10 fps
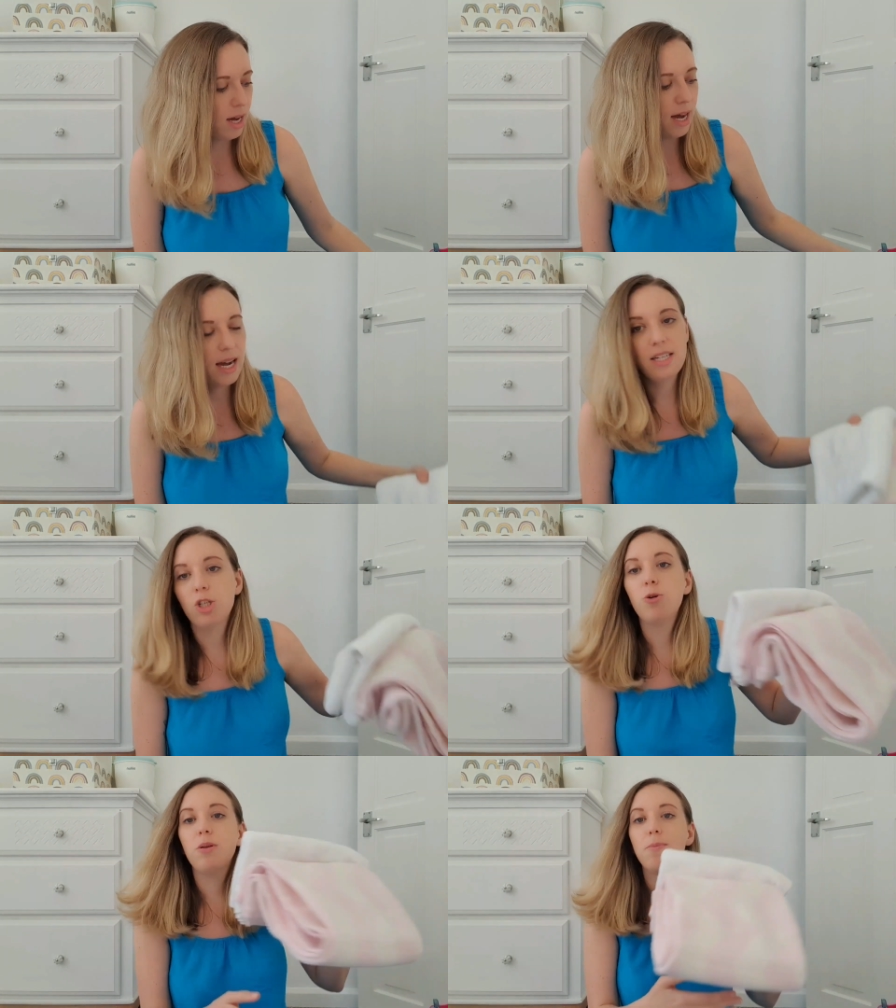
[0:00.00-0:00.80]
I had a
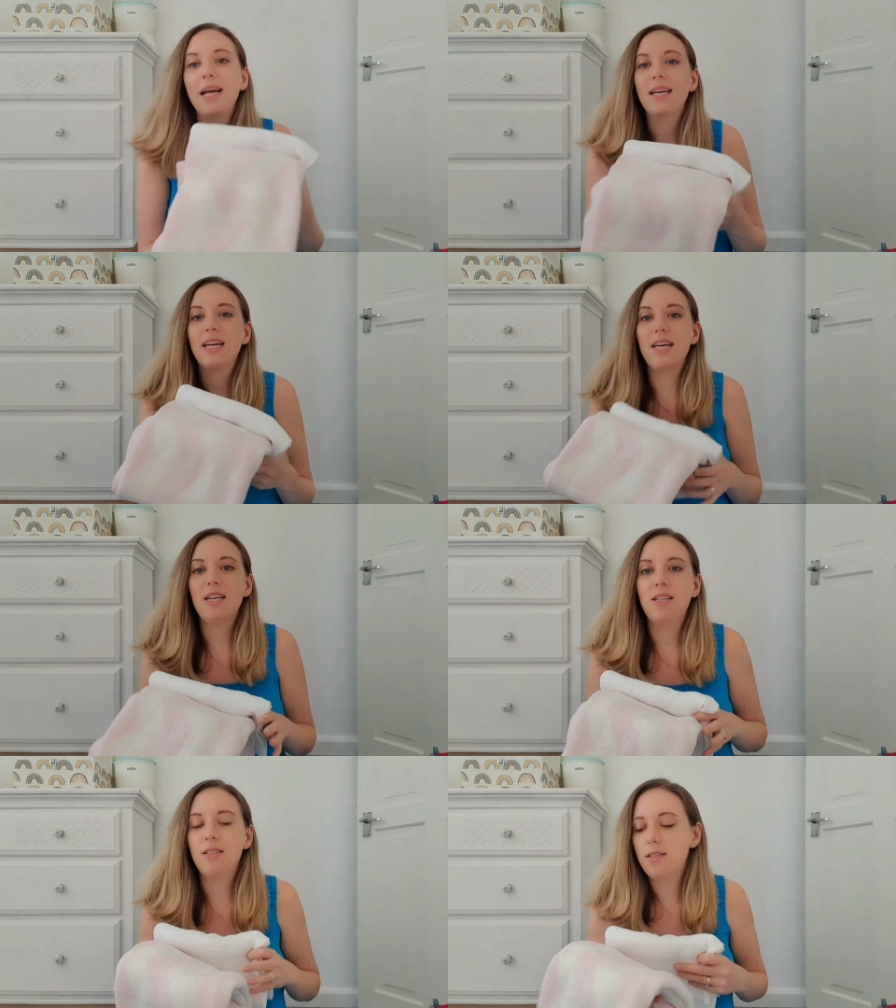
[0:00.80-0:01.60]
couple of
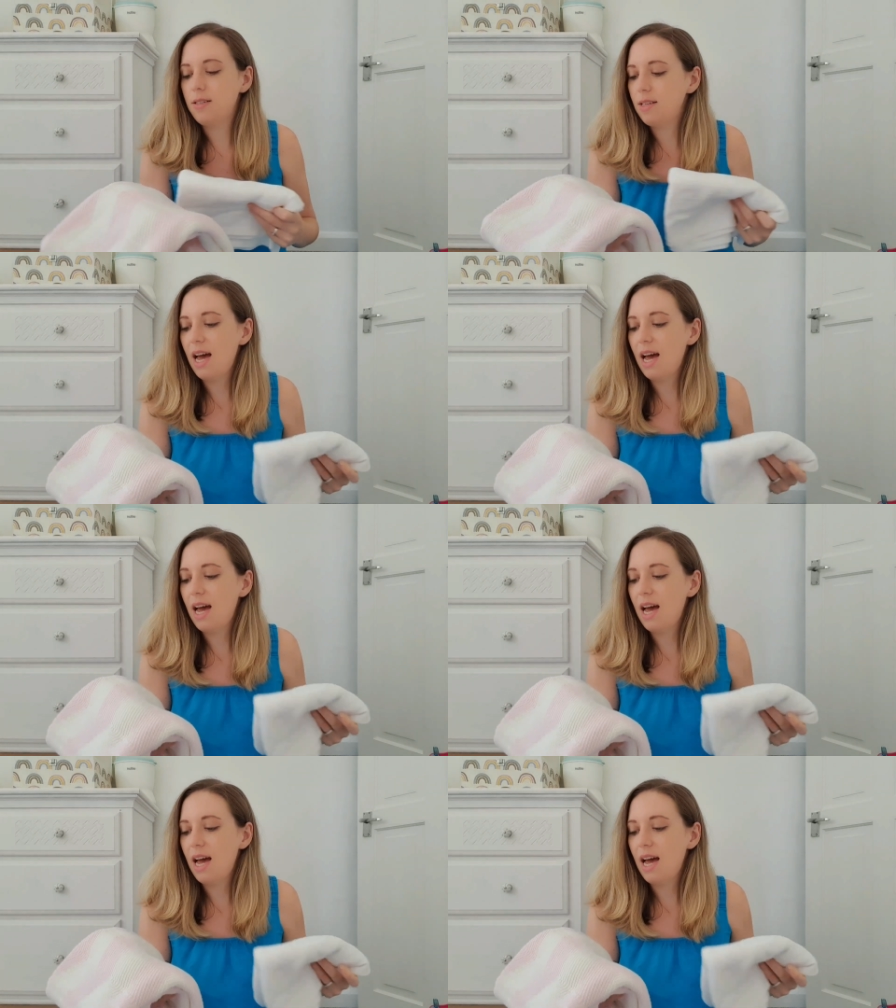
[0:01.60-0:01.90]
blankets.